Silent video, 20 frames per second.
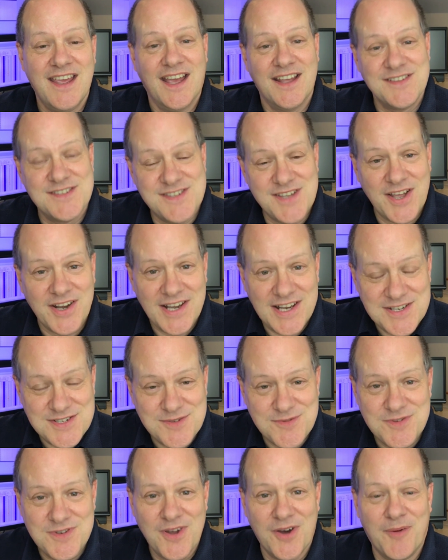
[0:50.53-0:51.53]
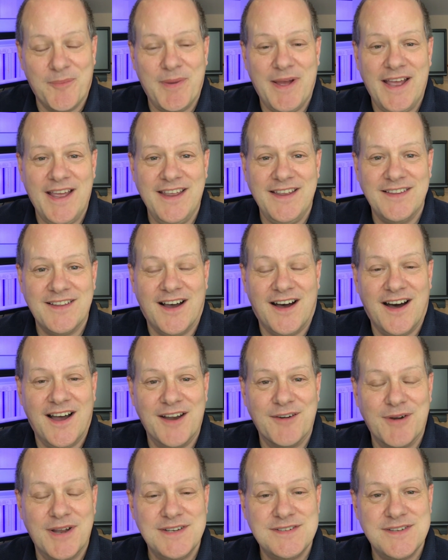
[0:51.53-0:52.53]
and certainly do not pay the
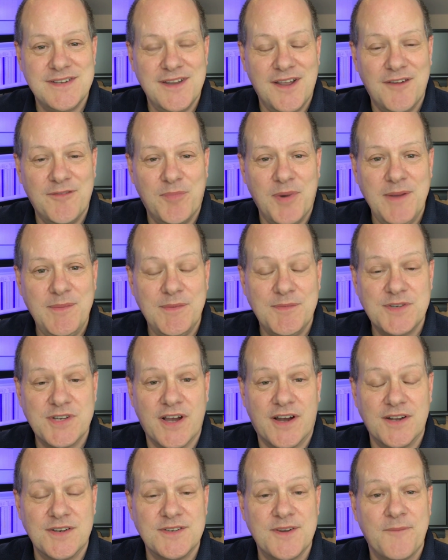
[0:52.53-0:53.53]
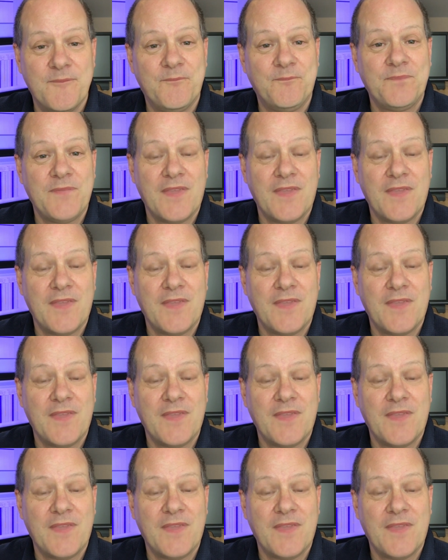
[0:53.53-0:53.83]
higher rate of premium charge.